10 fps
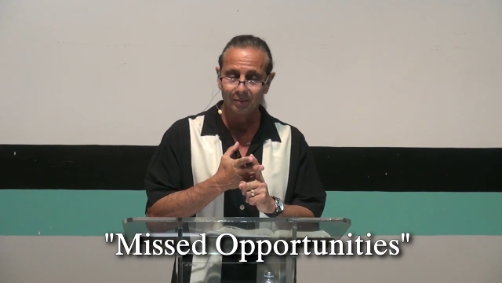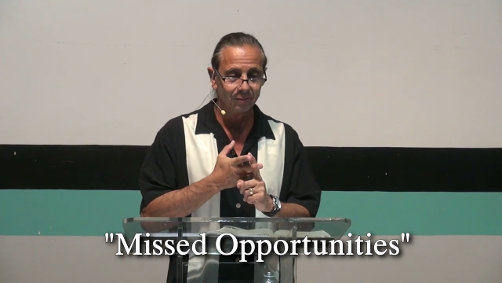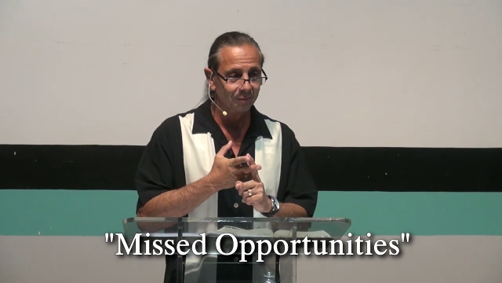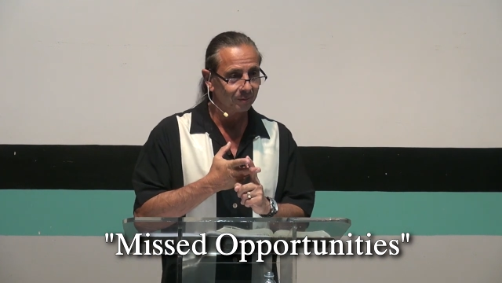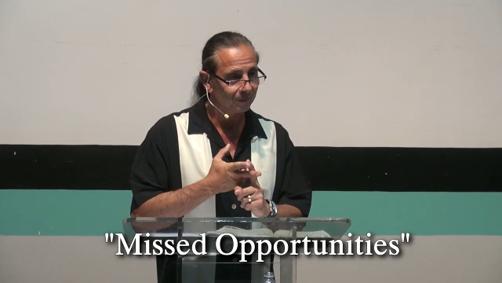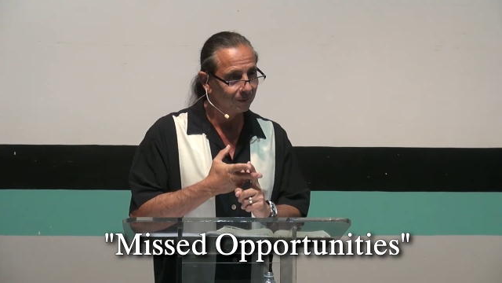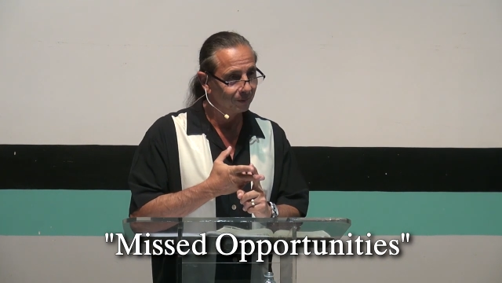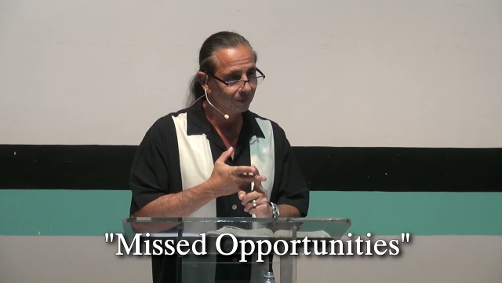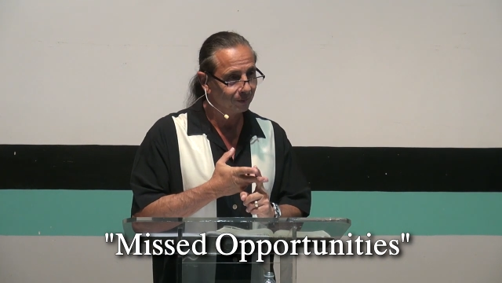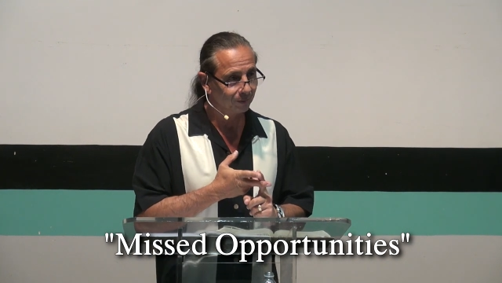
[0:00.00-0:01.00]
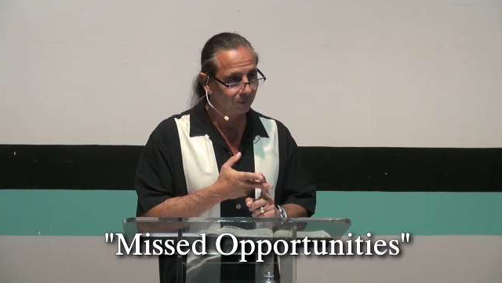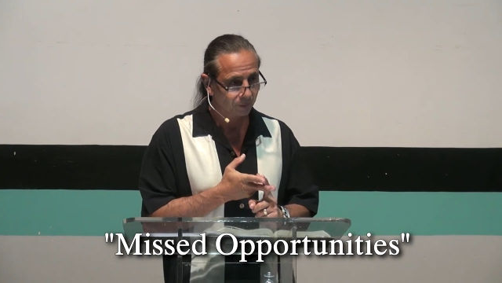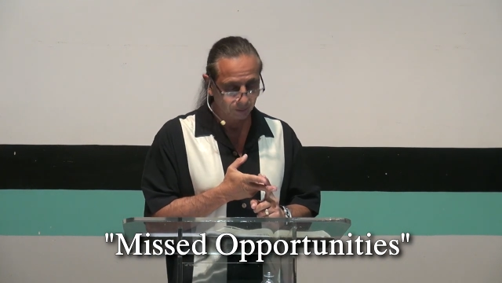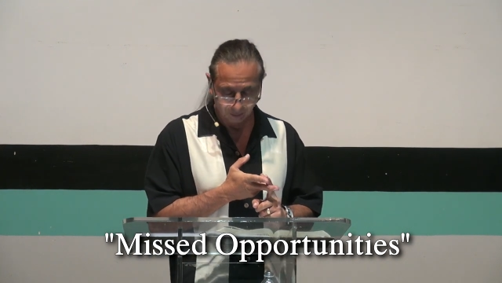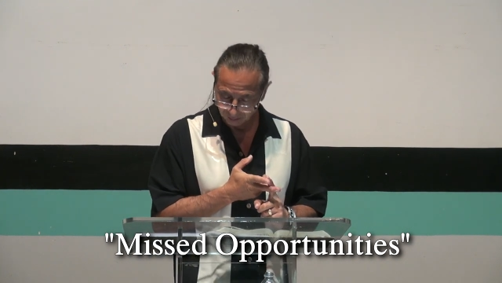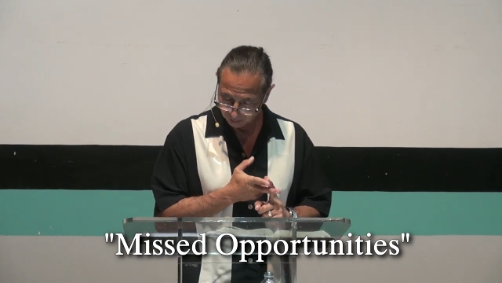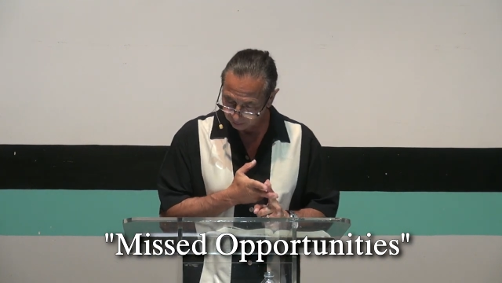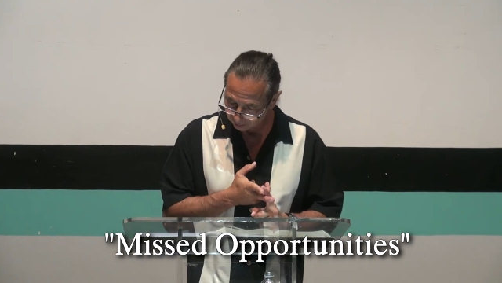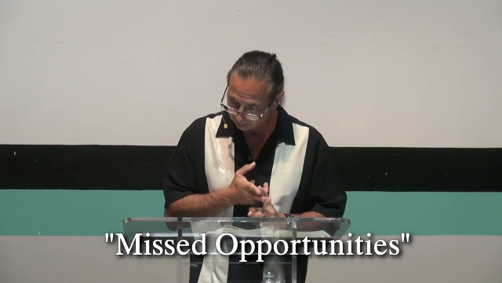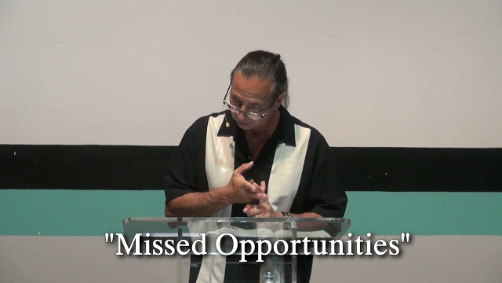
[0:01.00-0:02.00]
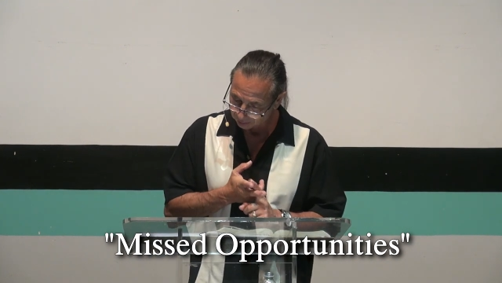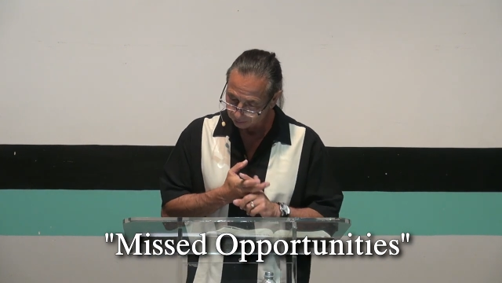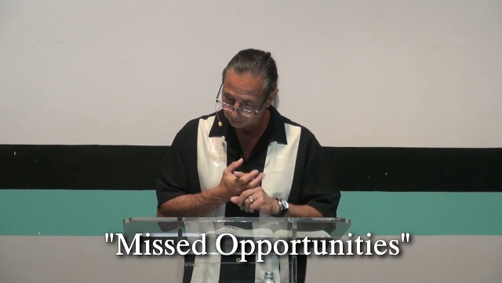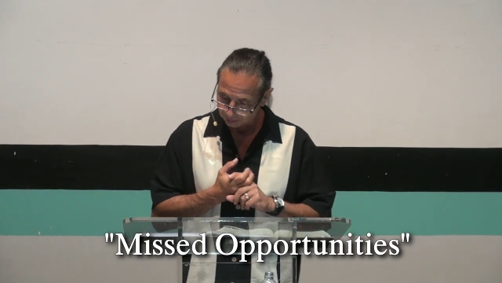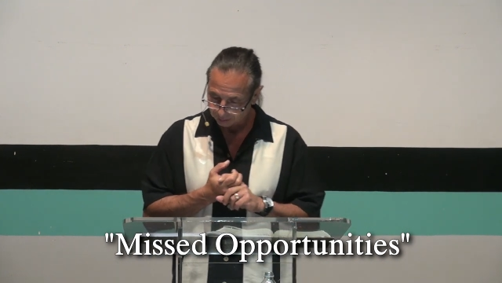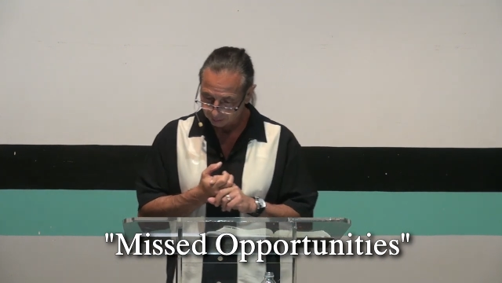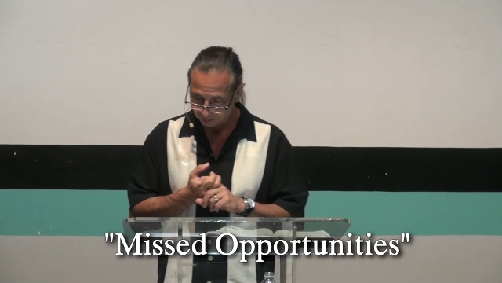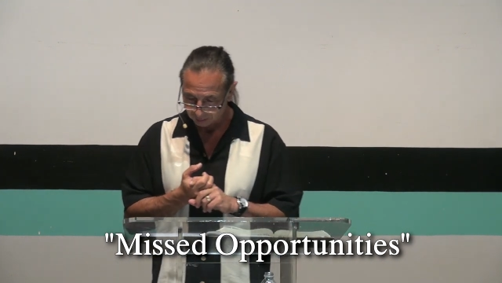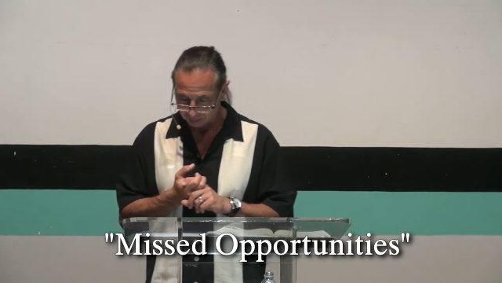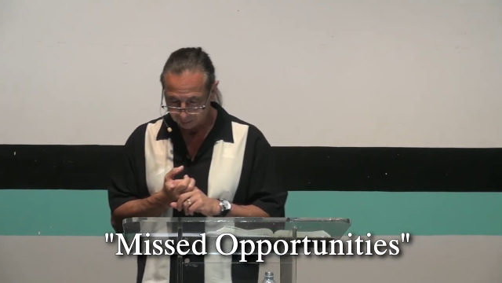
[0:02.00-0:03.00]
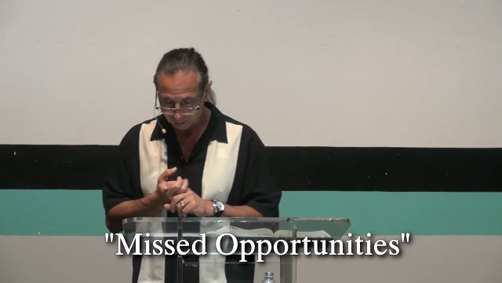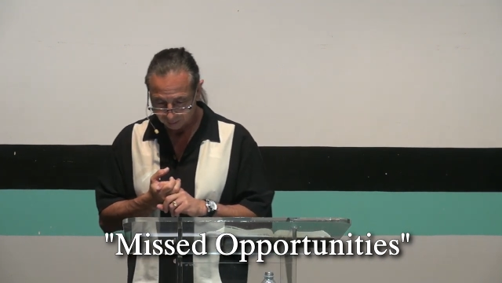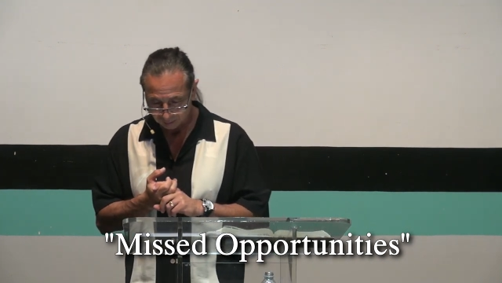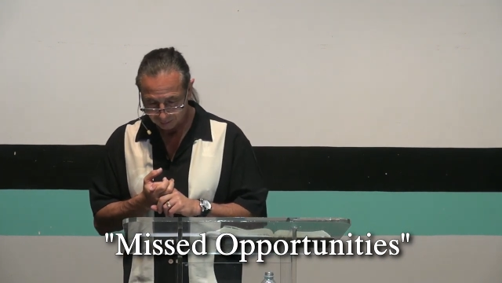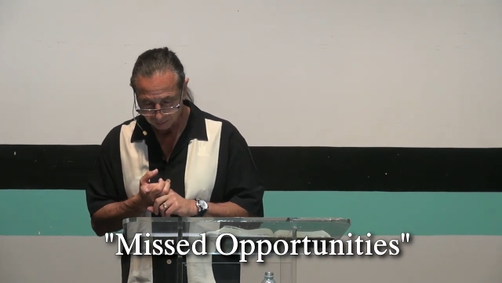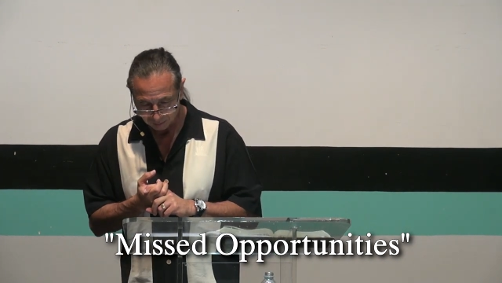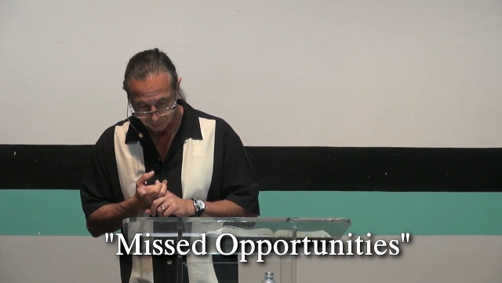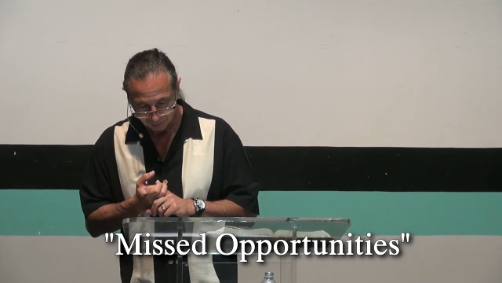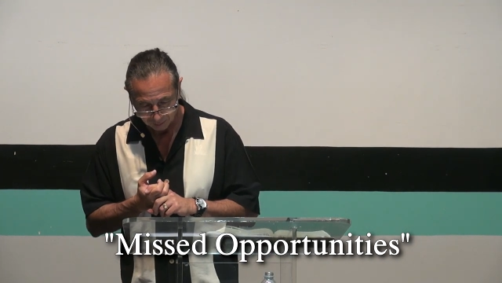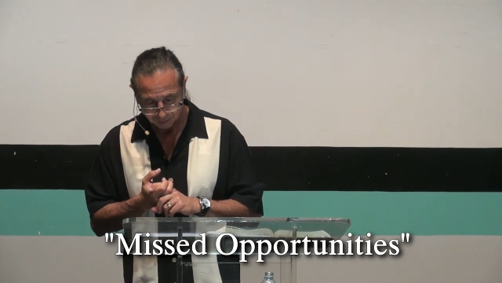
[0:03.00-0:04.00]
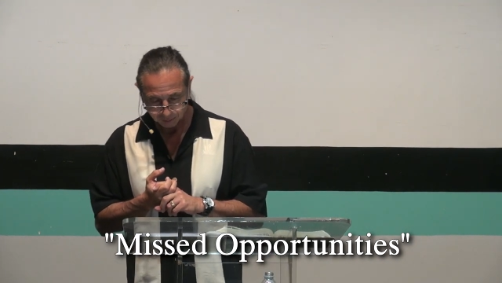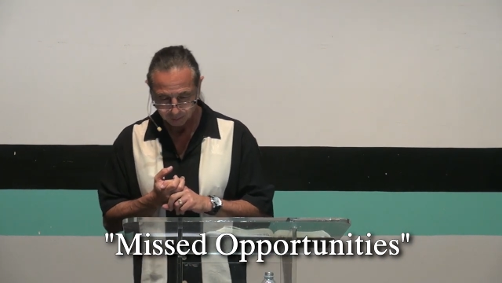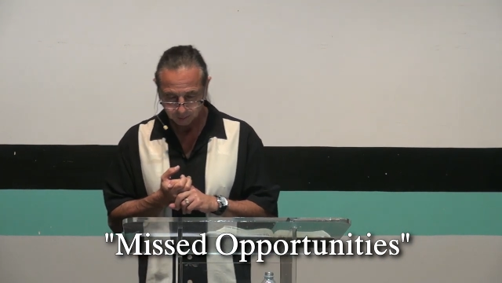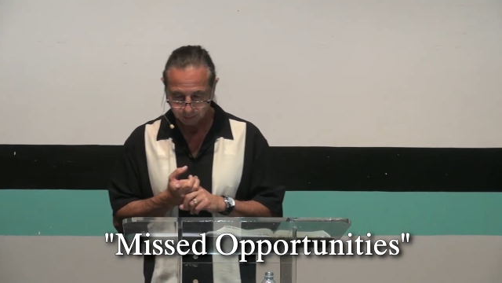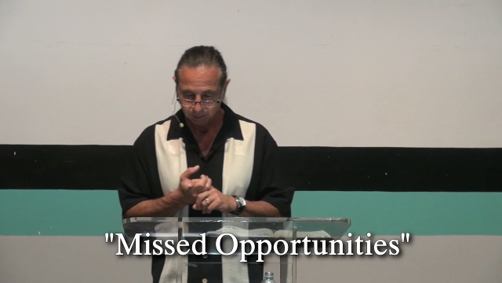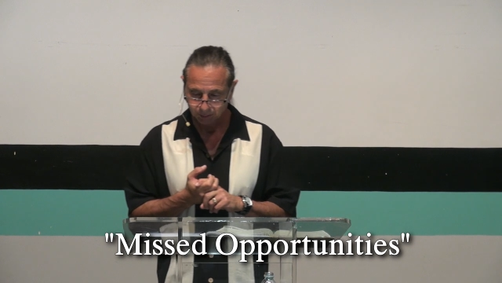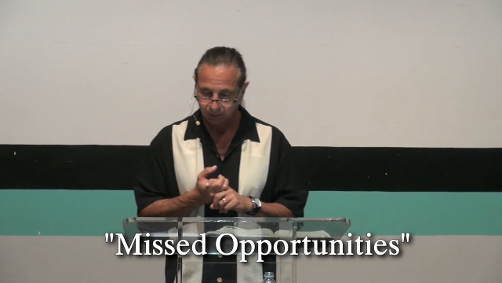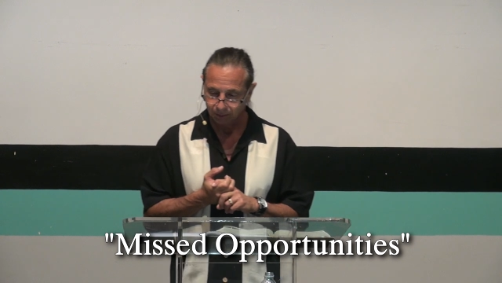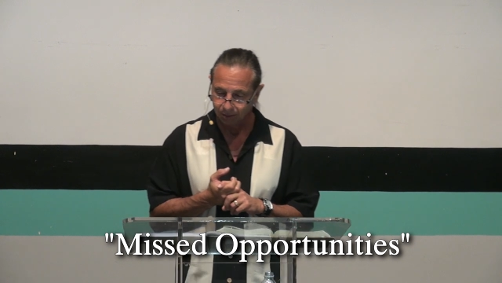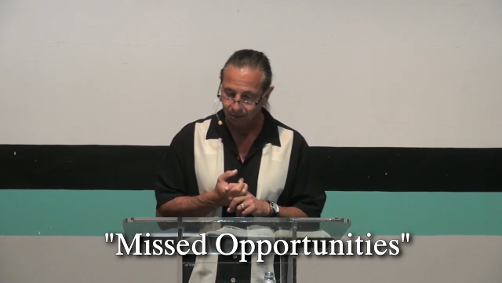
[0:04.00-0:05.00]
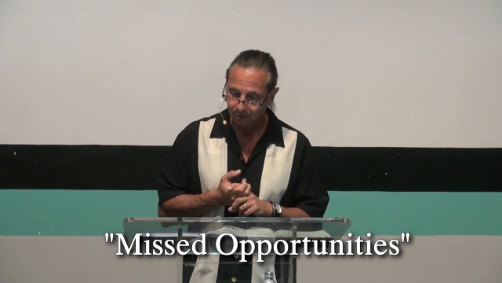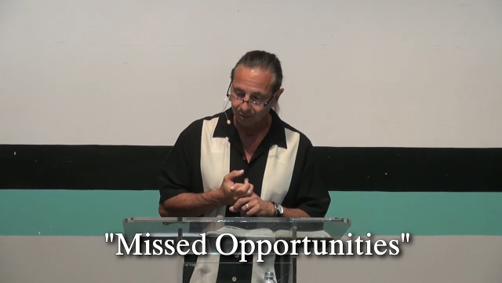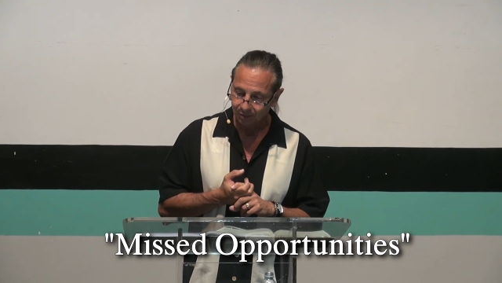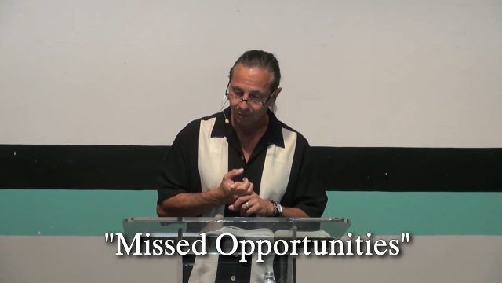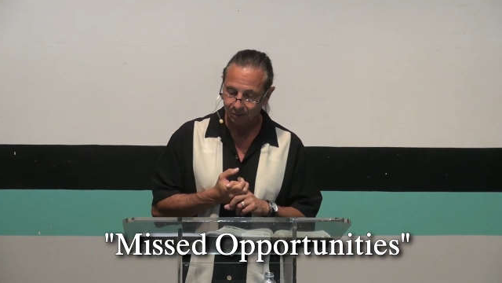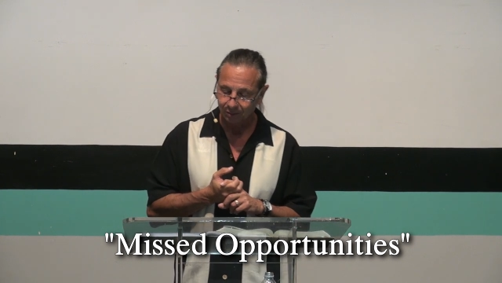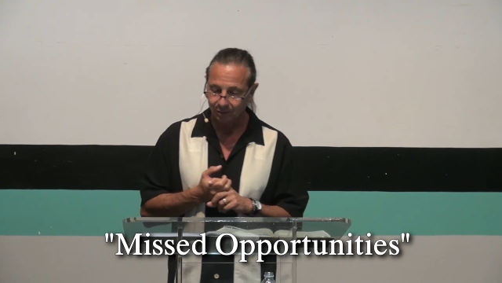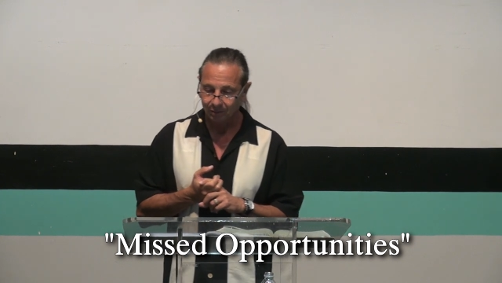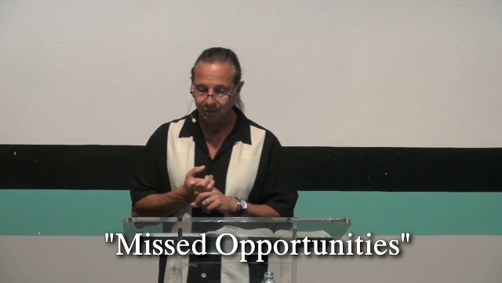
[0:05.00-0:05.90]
(silence)